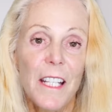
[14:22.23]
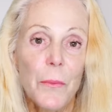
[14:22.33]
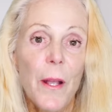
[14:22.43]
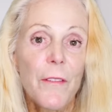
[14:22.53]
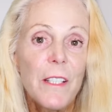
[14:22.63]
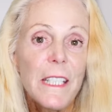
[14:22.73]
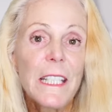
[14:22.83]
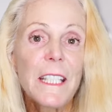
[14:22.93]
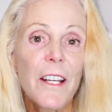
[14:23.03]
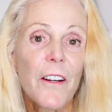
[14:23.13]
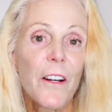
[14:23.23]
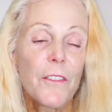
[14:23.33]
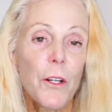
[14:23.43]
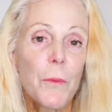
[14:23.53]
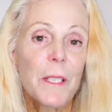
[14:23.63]
That's why every detail of
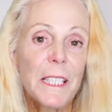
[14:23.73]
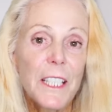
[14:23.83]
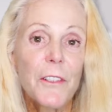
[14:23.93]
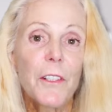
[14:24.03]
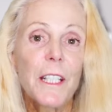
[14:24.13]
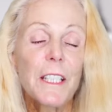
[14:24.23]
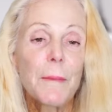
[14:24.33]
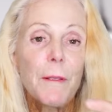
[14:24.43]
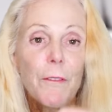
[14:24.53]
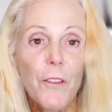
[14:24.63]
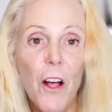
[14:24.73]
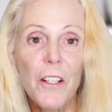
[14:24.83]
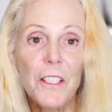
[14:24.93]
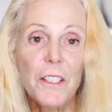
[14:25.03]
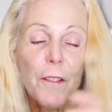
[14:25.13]
your home's exterior needs to be
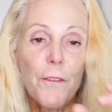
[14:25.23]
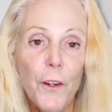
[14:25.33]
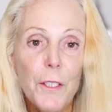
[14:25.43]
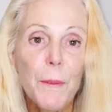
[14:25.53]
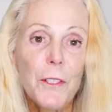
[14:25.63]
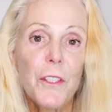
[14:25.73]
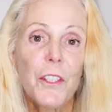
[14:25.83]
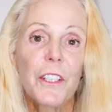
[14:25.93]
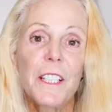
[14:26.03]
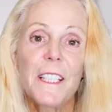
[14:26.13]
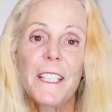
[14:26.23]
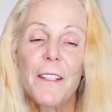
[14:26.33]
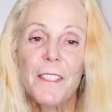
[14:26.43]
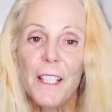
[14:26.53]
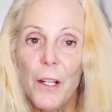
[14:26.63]
flawless. It's the first picture they're going to see.
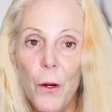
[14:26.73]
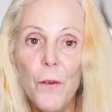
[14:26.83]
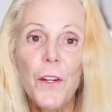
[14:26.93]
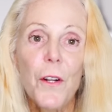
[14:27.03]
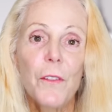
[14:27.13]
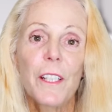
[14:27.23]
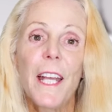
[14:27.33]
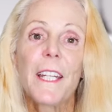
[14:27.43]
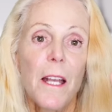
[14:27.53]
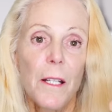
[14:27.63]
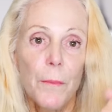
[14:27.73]
I say it over and over again.